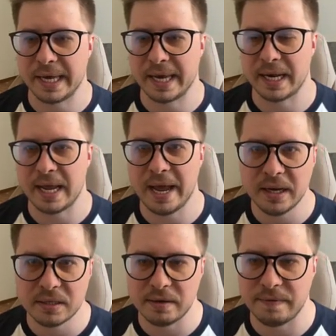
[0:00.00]

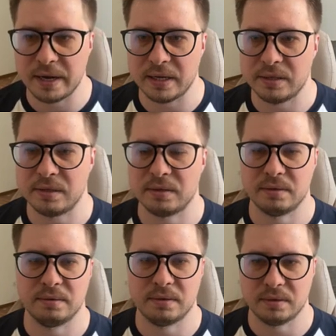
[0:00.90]
CanActivate
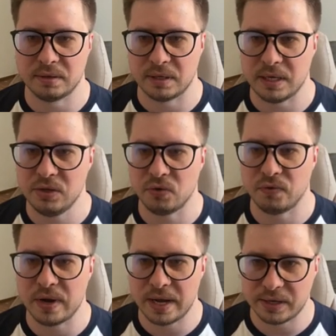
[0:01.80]

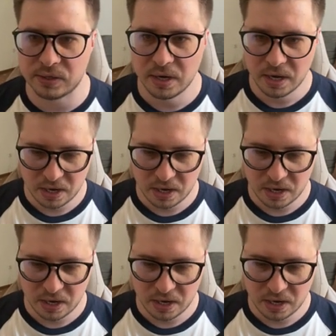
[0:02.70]
interface,